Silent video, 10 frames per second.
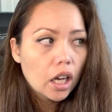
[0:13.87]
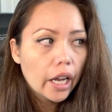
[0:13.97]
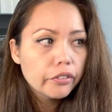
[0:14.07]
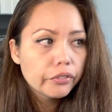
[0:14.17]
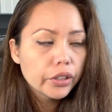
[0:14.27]

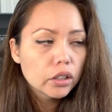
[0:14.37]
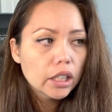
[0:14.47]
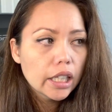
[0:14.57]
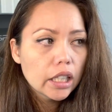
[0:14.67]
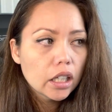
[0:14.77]
I feel
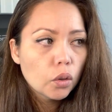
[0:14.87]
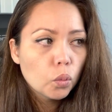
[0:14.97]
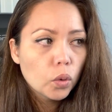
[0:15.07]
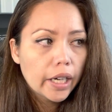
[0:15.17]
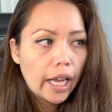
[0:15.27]
like
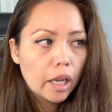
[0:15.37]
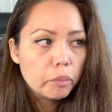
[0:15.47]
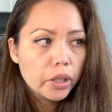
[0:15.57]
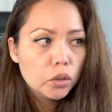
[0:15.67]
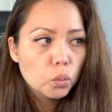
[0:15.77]
what
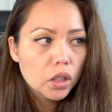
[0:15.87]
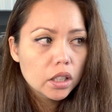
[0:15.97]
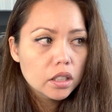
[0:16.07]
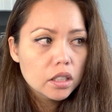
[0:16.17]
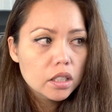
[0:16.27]
happened
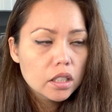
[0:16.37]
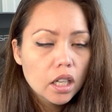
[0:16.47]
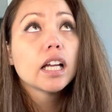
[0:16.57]
was,